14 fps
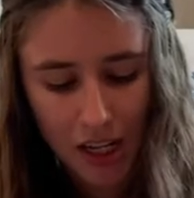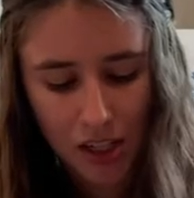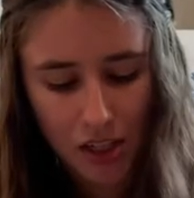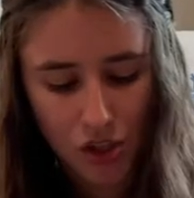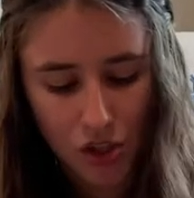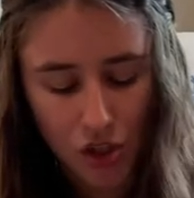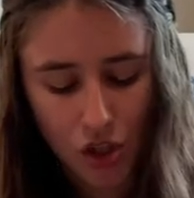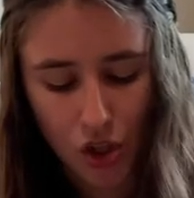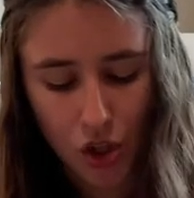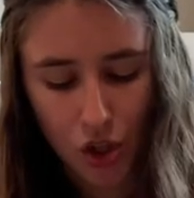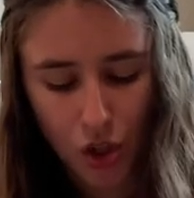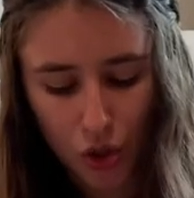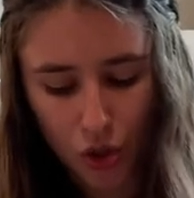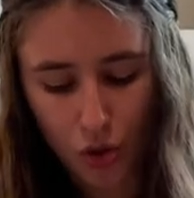
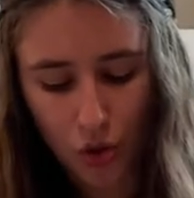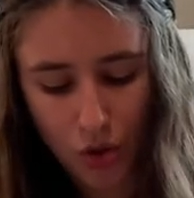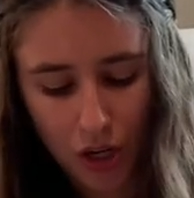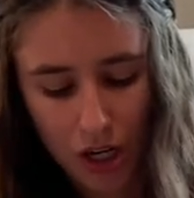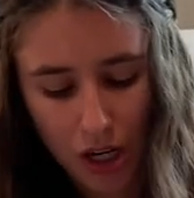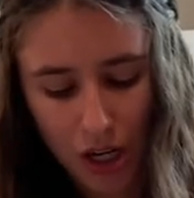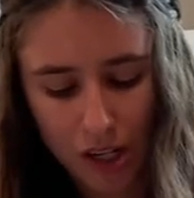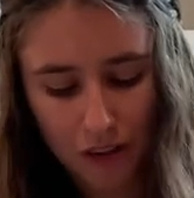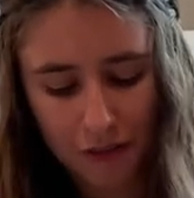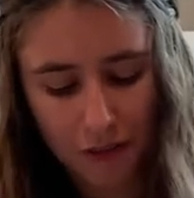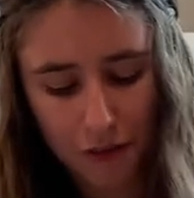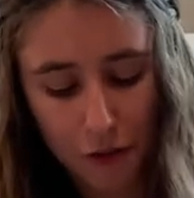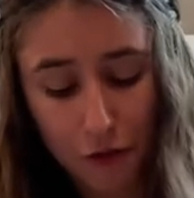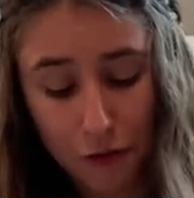into kind of
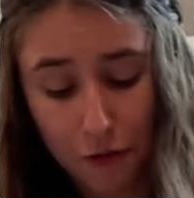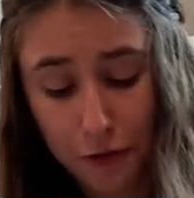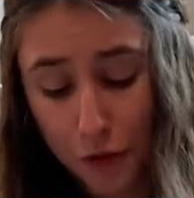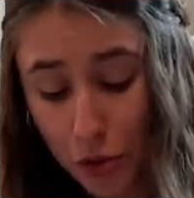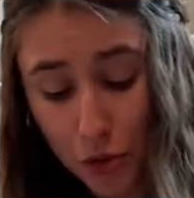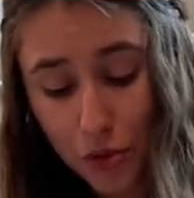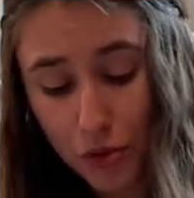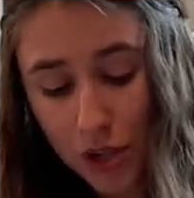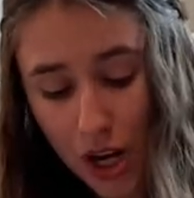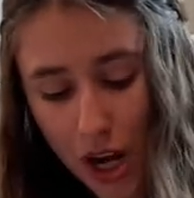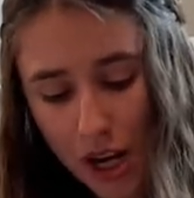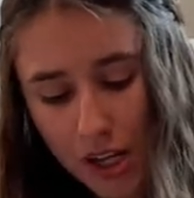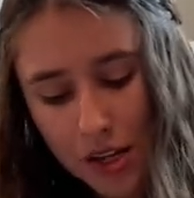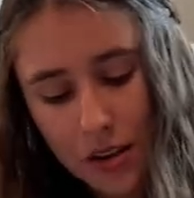food
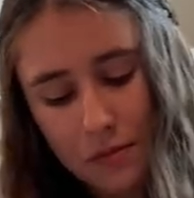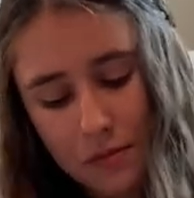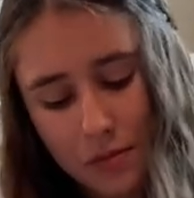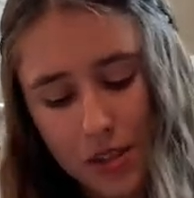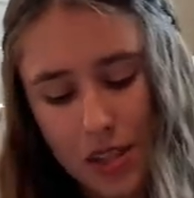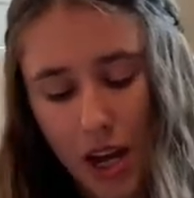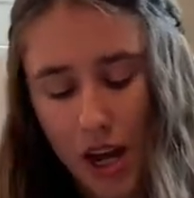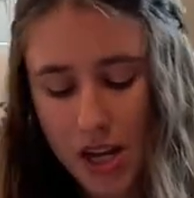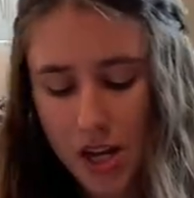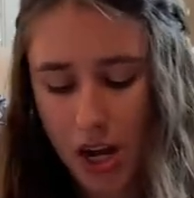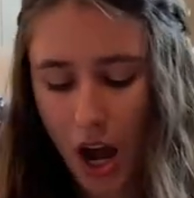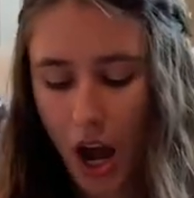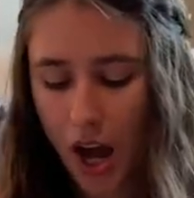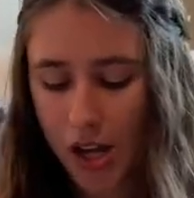items, I
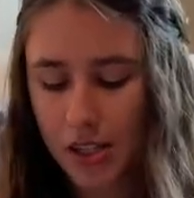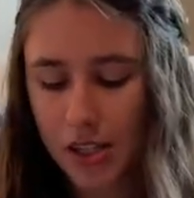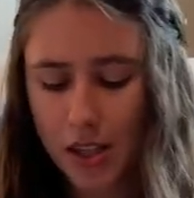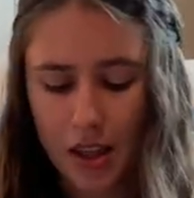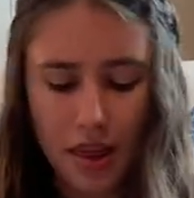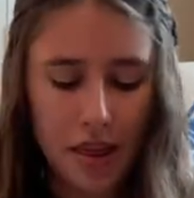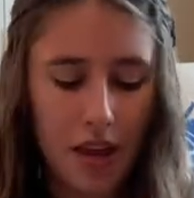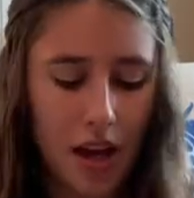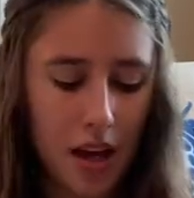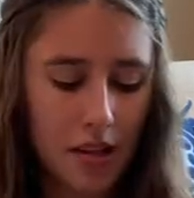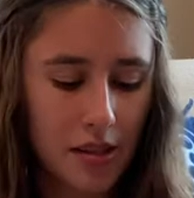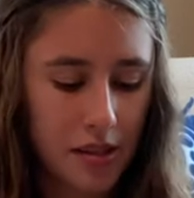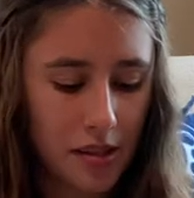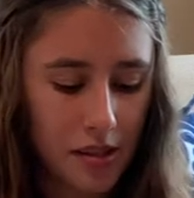got
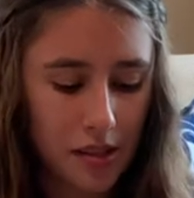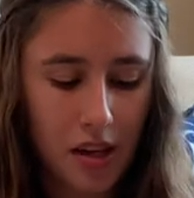this